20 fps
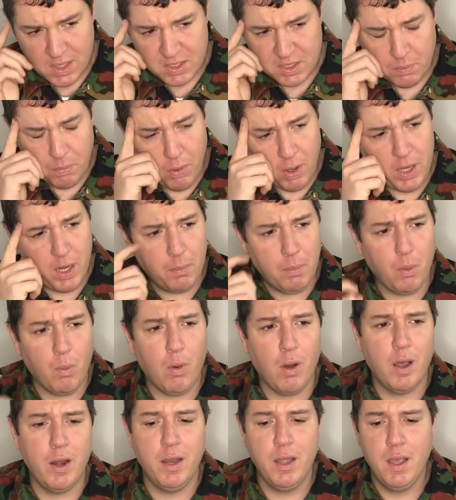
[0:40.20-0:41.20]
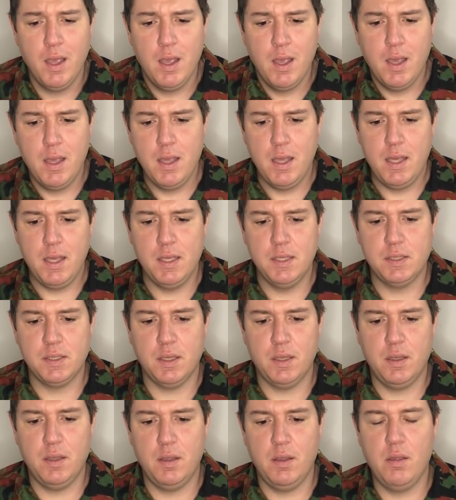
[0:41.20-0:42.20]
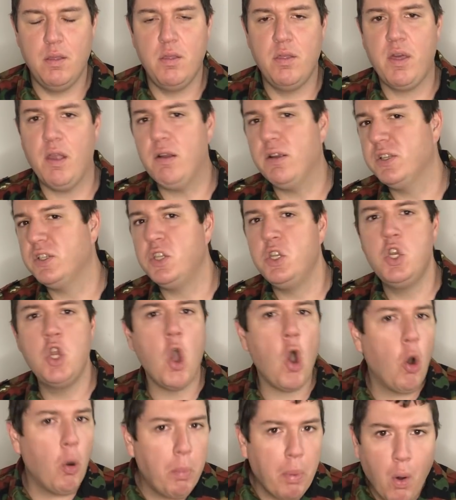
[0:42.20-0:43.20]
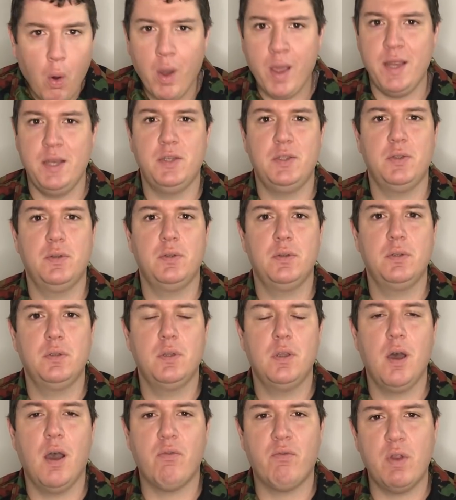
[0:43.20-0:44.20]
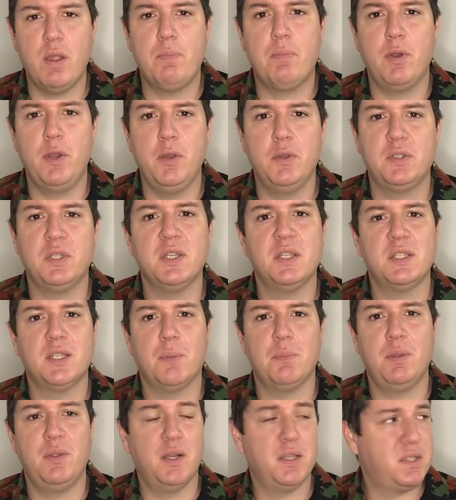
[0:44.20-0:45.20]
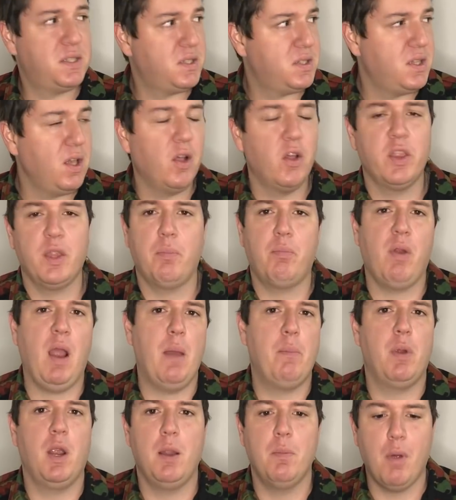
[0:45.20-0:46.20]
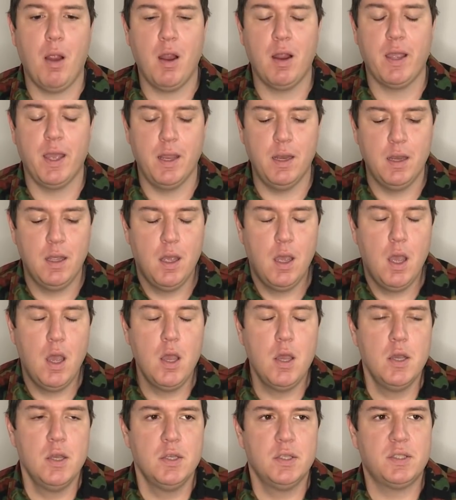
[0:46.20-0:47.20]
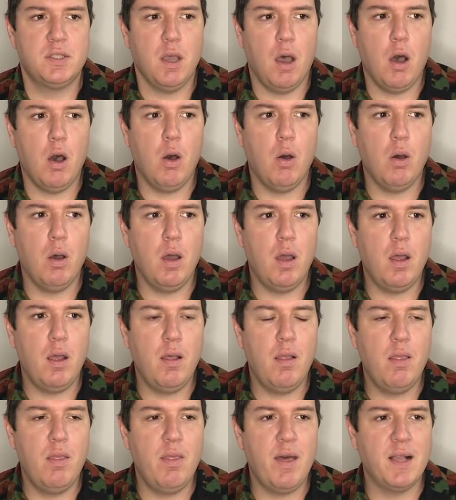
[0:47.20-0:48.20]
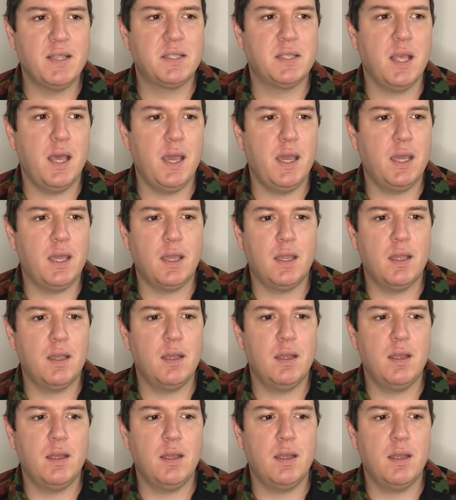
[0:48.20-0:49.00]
So point number one is there is no point of reproducing something that's still in the primary market. So that's like,